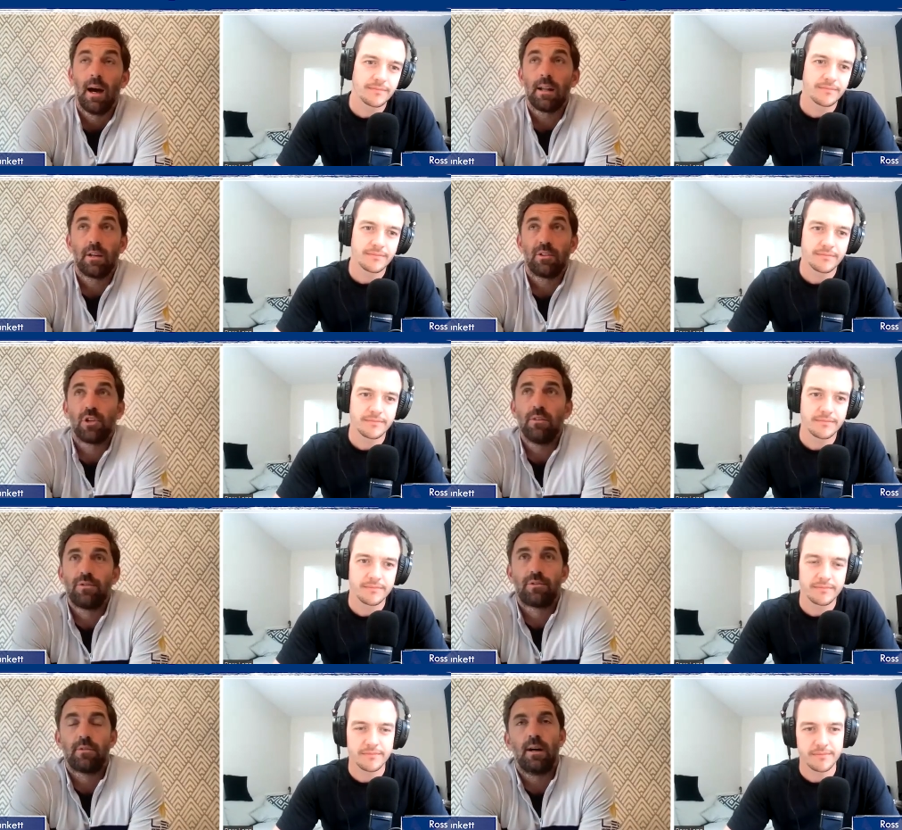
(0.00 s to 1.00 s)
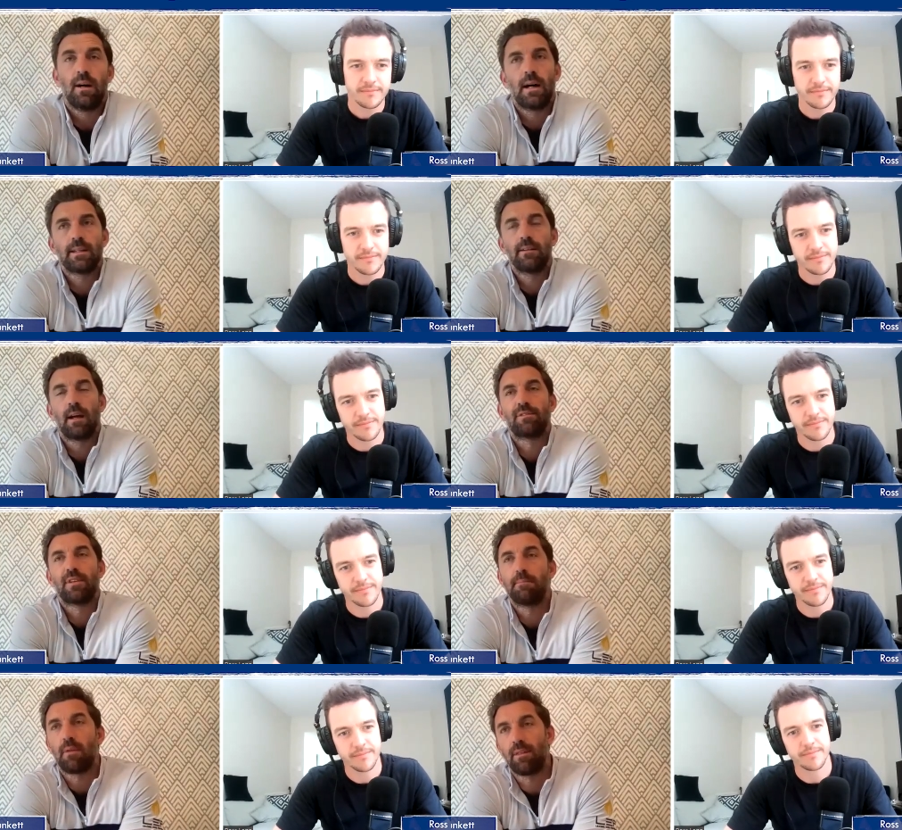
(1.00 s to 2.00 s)
Speaker 1: And it sort of, I didn't have
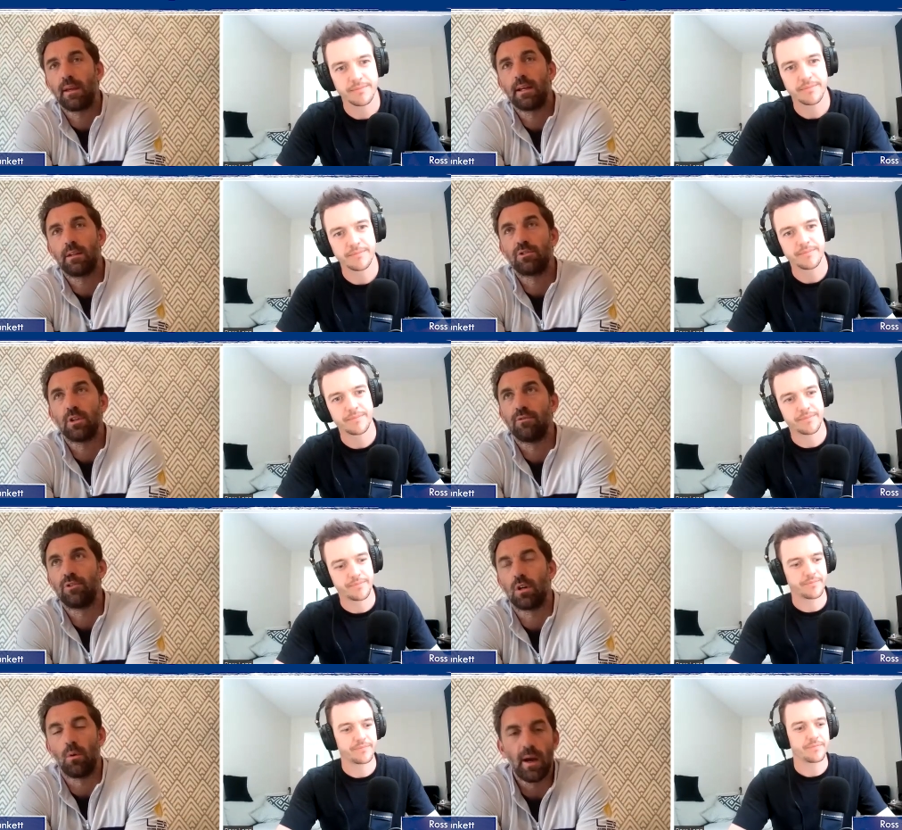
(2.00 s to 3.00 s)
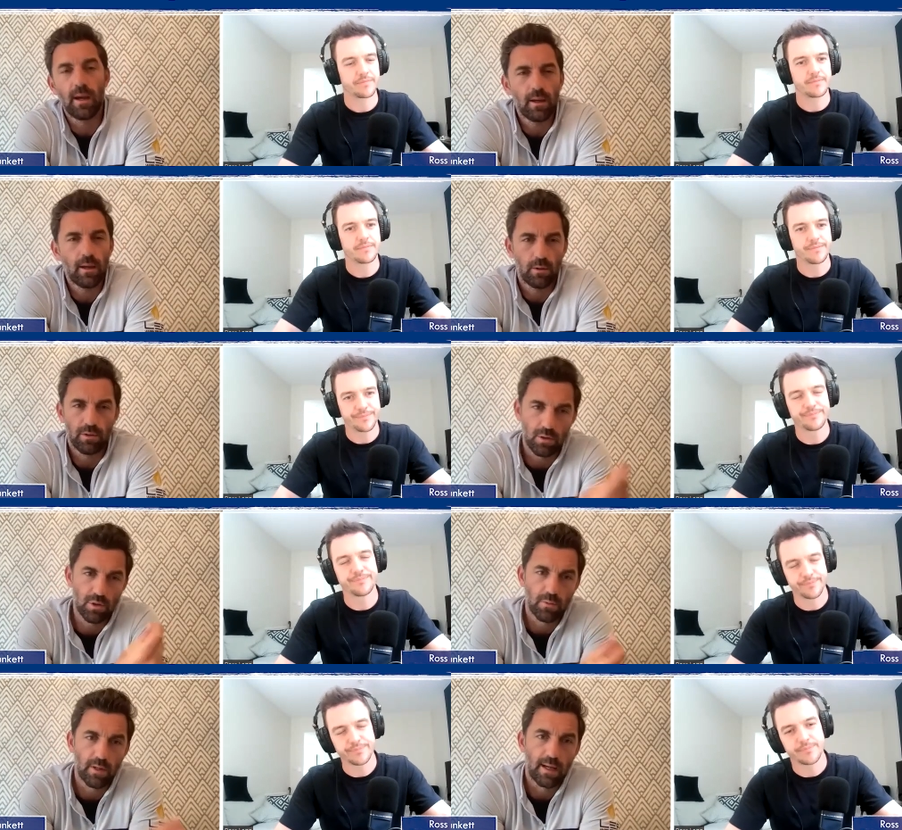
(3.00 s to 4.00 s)
time to think, and it was sort of took away. It was, it
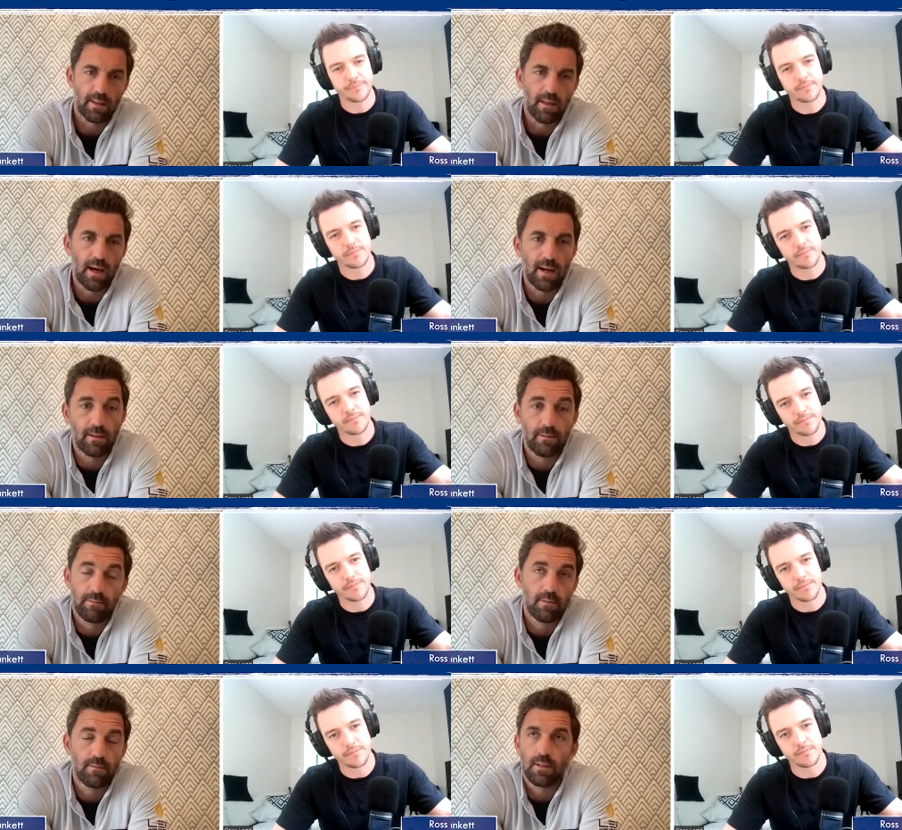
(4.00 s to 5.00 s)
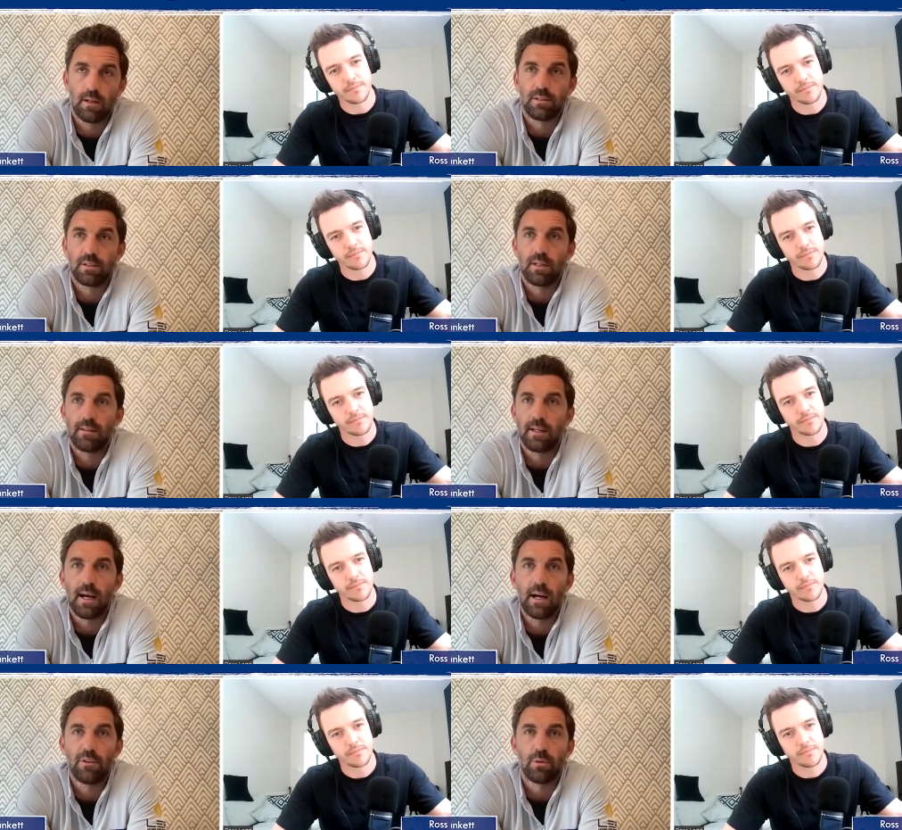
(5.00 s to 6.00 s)
just went like that. And mm. as I said, the
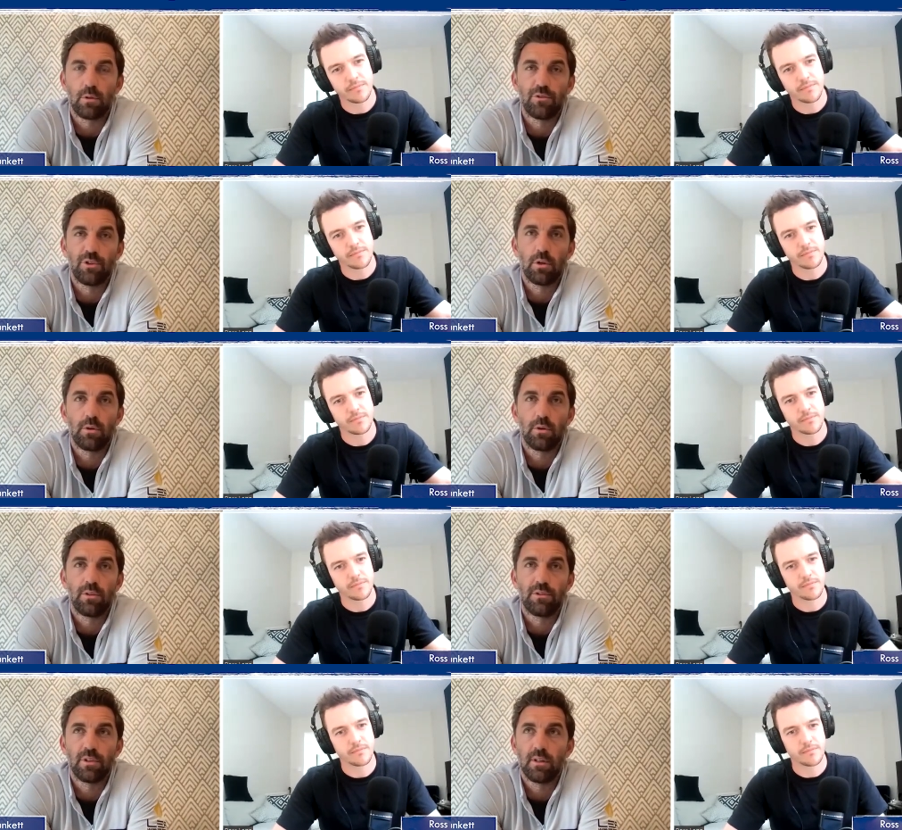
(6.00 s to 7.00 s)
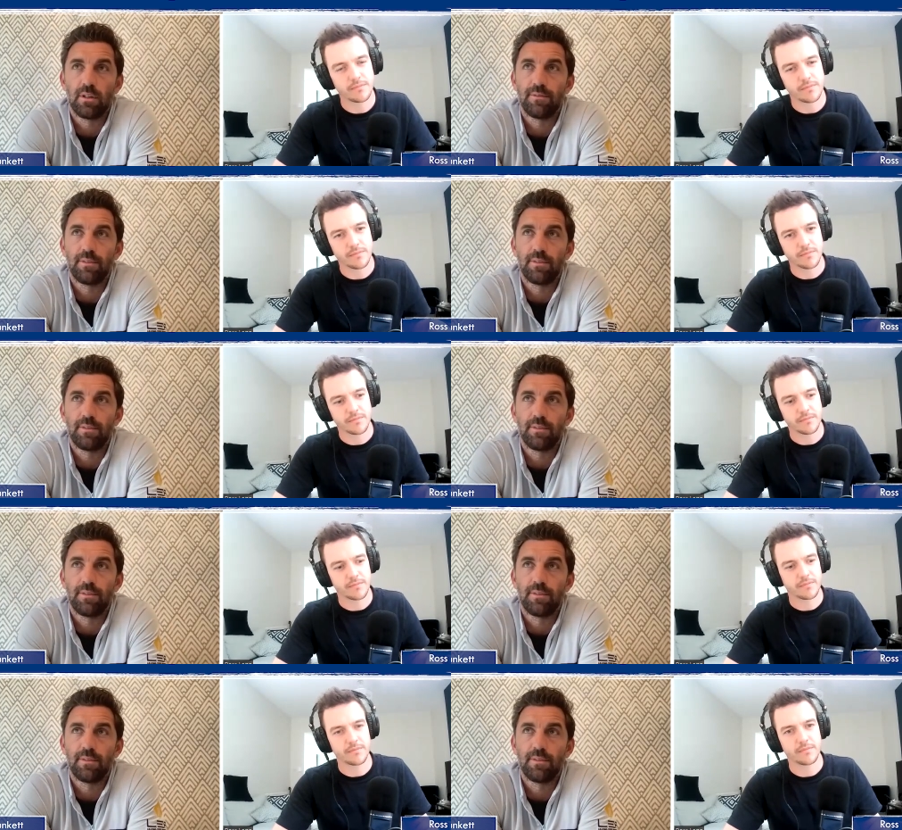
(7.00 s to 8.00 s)
guys were on tour and stuff. But,
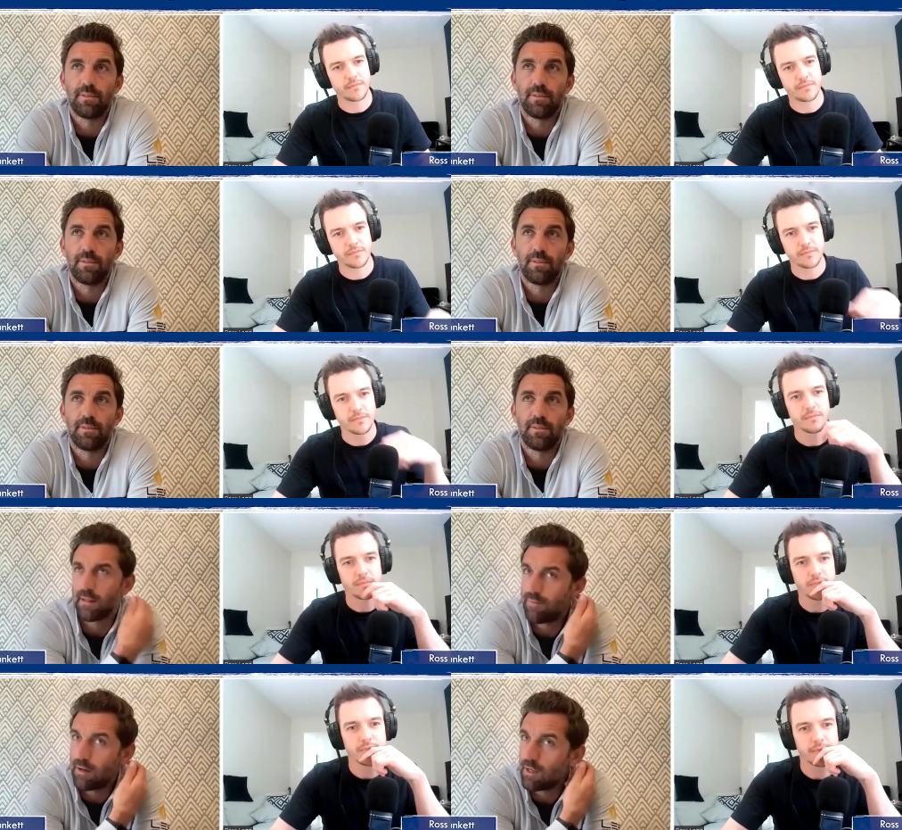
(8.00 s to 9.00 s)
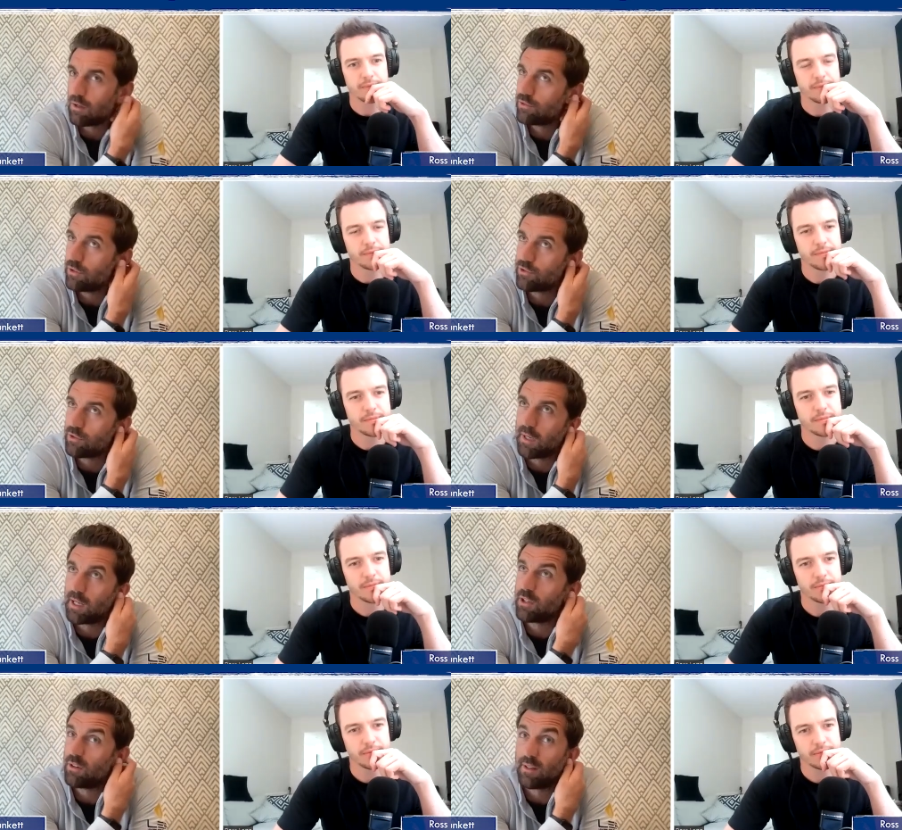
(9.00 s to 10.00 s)
I think I found out on social
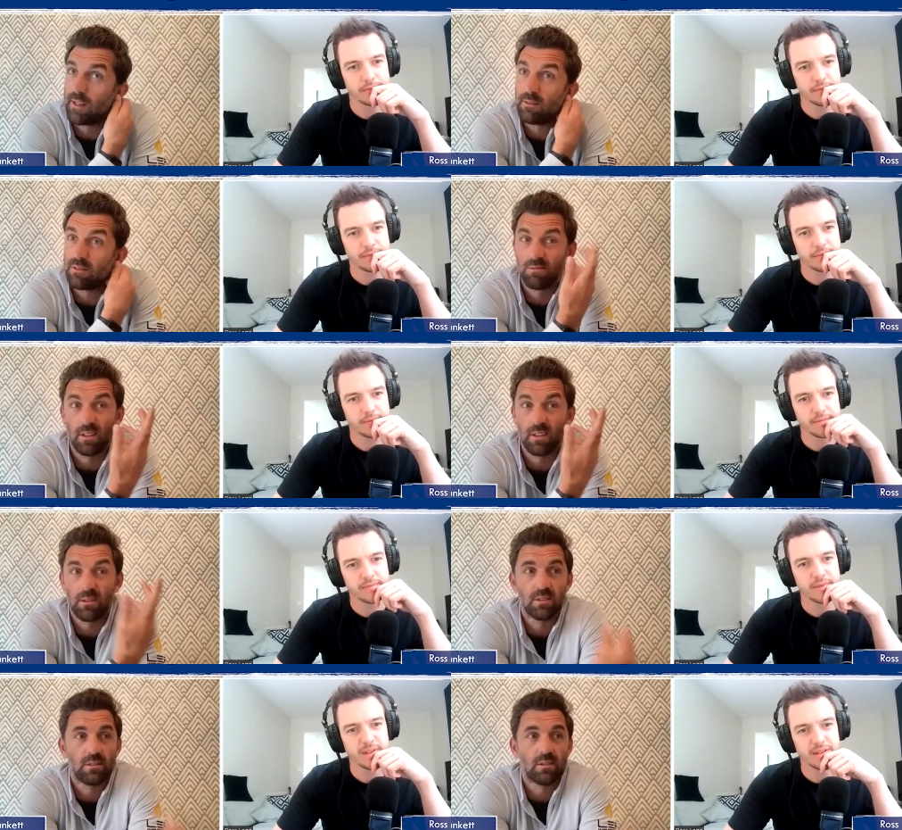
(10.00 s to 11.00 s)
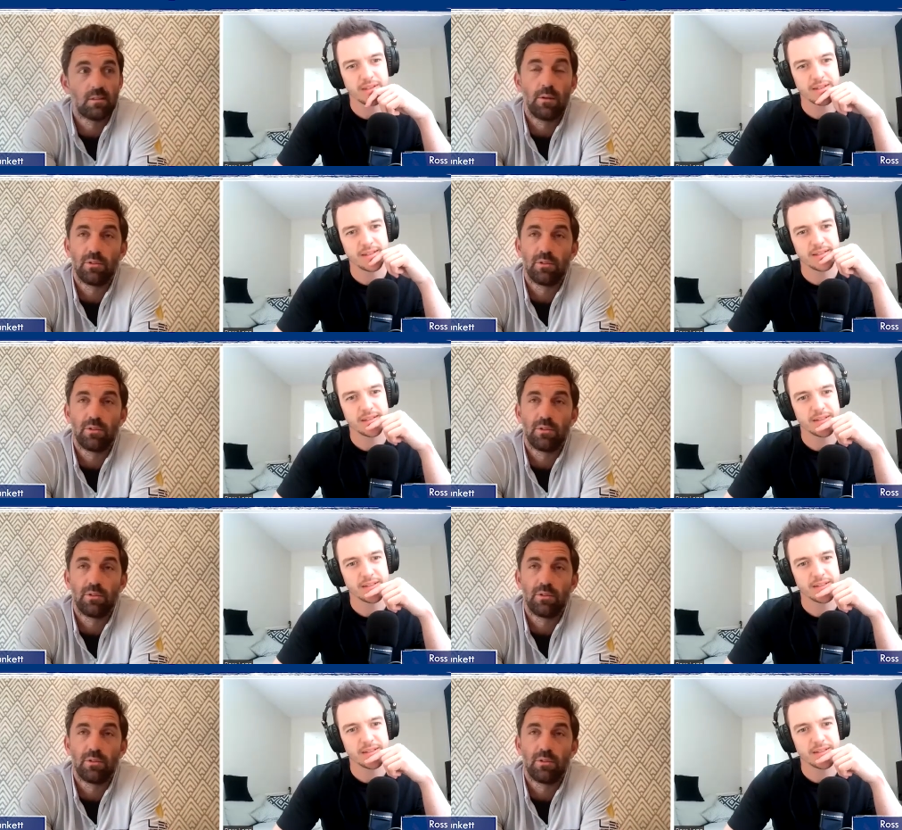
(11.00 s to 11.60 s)
media, and then it was it was it was